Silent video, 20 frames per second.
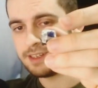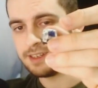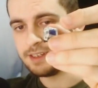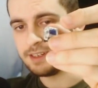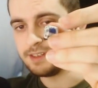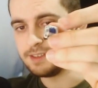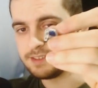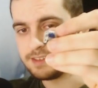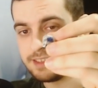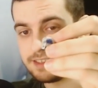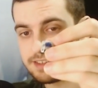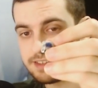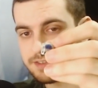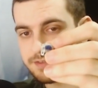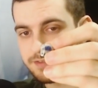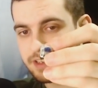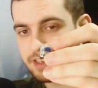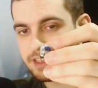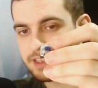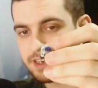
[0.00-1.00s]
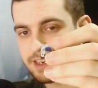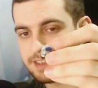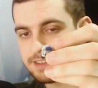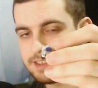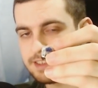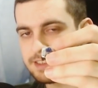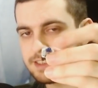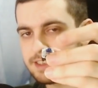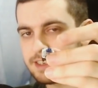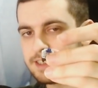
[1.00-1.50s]
is this thing right
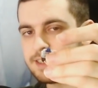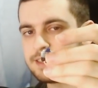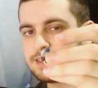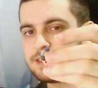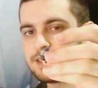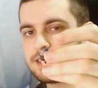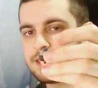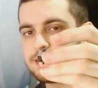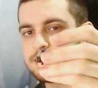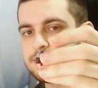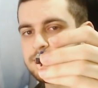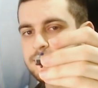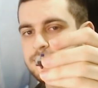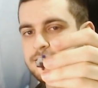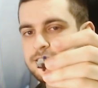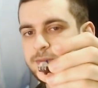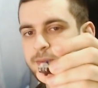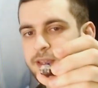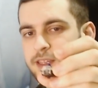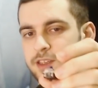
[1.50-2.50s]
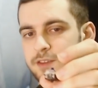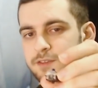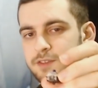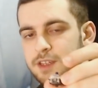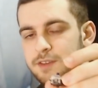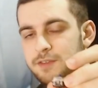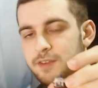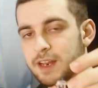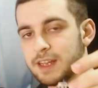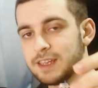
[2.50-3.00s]
here, and as you can see it's made of
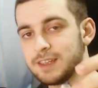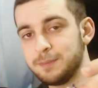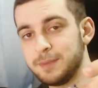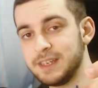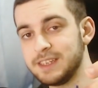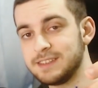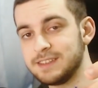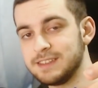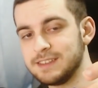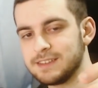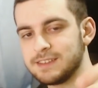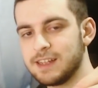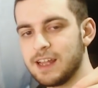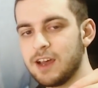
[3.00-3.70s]
different pieces.